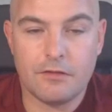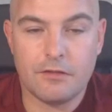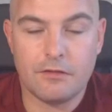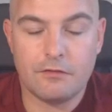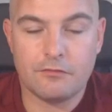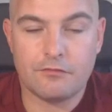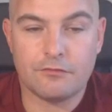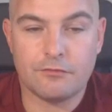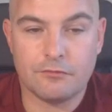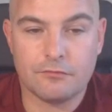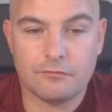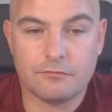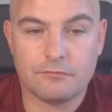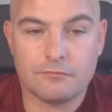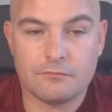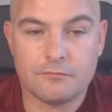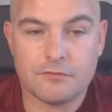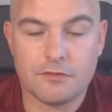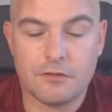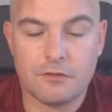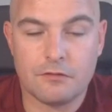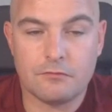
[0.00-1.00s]
useful.
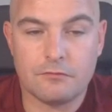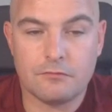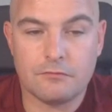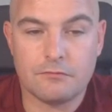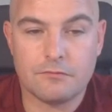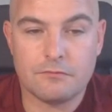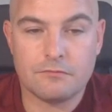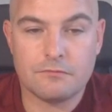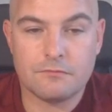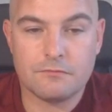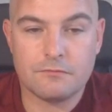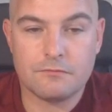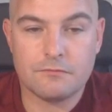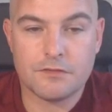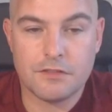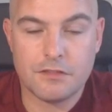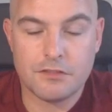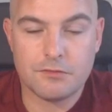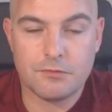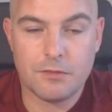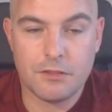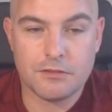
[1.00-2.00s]
So
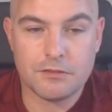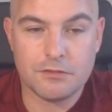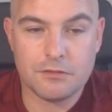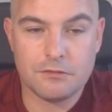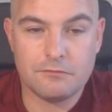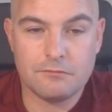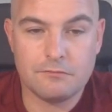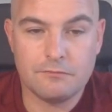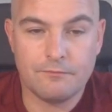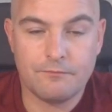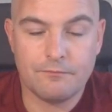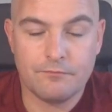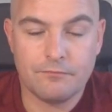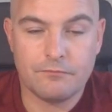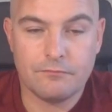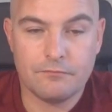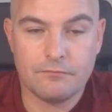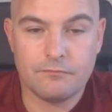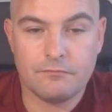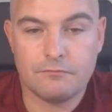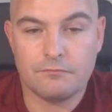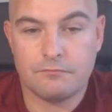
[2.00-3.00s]
situation,
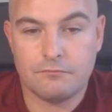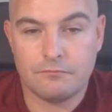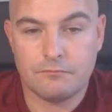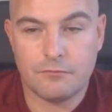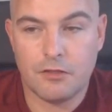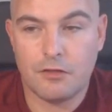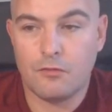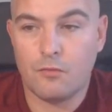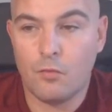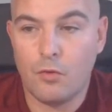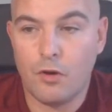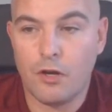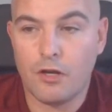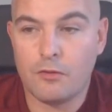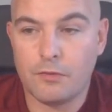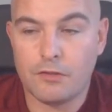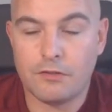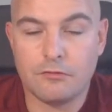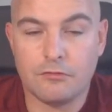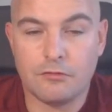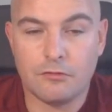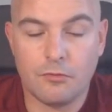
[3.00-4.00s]
why are
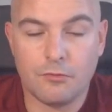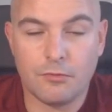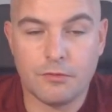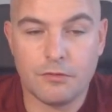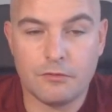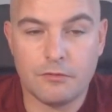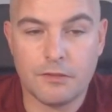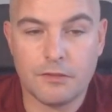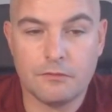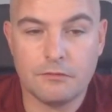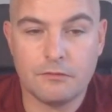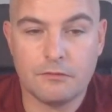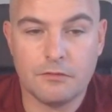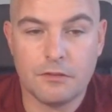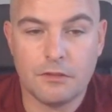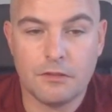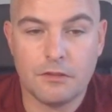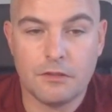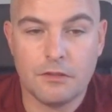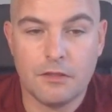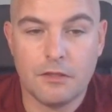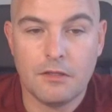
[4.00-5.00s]
we doing what we're doing?
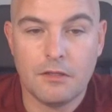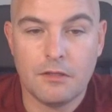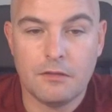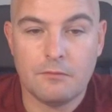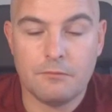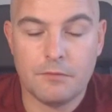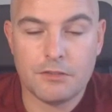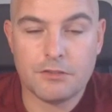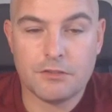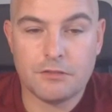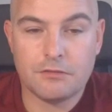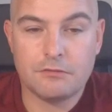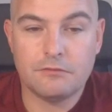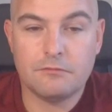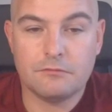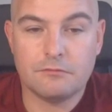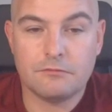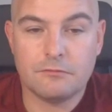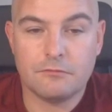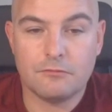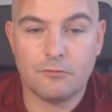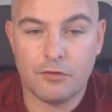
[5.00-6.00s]
Mission,
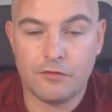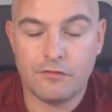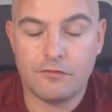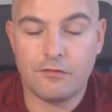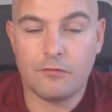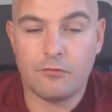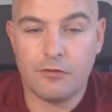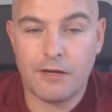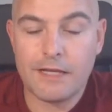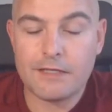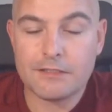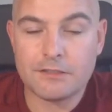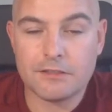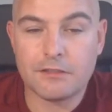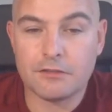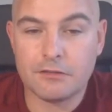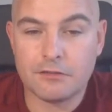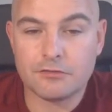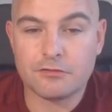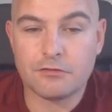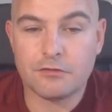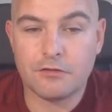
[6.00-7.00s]
what is it we're actually
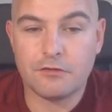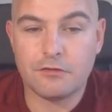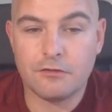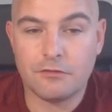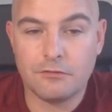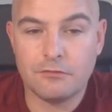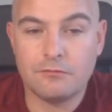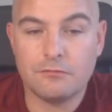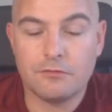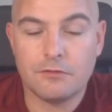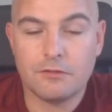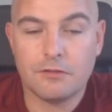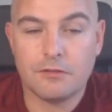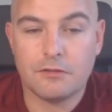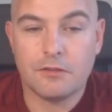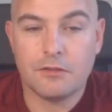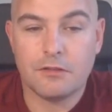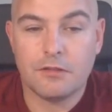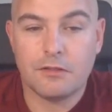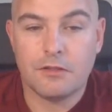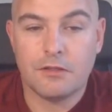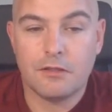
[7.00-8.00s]
going to try and do?
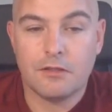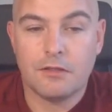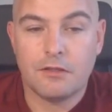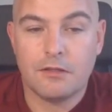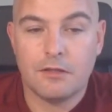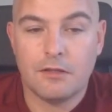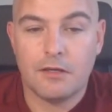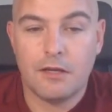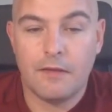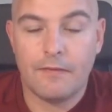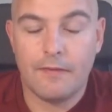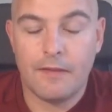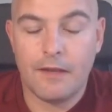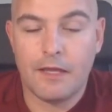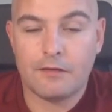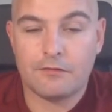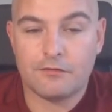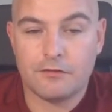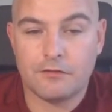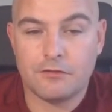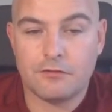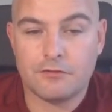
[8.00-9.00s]
And then
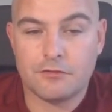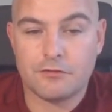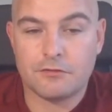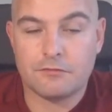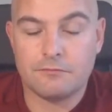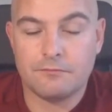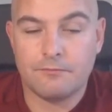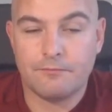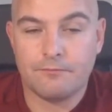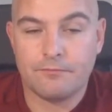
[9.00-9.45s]
execution.